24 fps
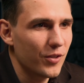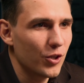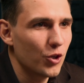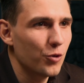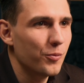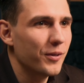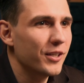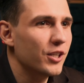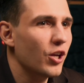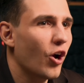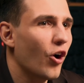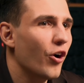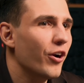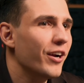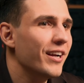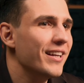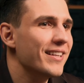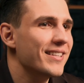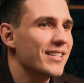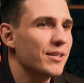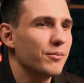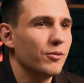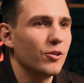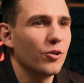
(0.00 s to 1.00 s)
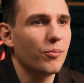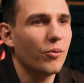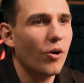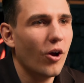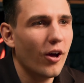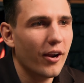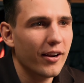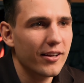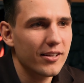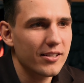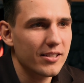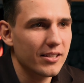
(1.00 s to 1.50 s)
you may target similar
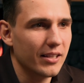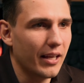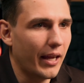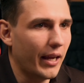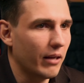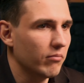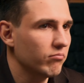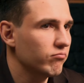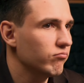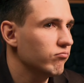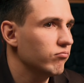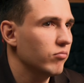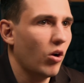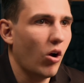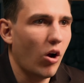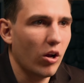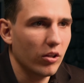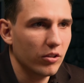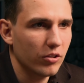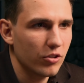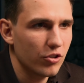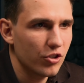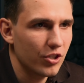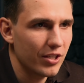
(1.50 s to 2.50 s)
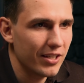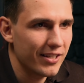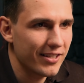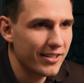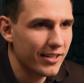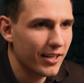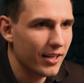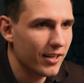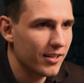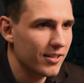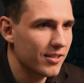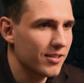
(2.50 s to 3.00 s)
products like cotton sheet
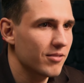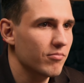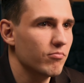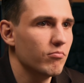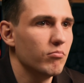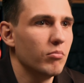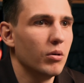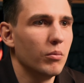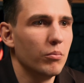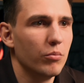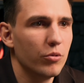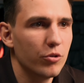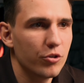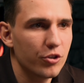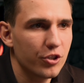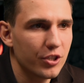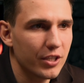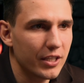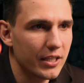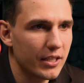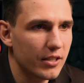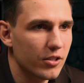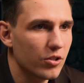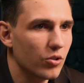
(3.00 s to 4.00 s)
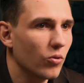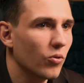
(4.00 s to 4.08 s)
sets, bamboo sheets,